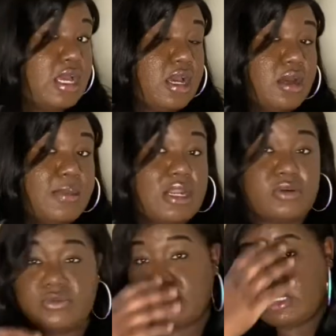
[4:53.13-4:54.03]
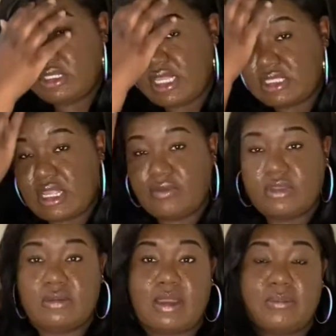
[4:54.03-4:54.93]
I don't really, that's not
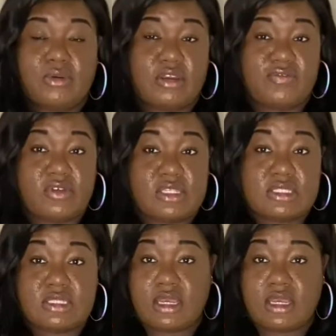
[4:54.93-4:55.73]
really my preference.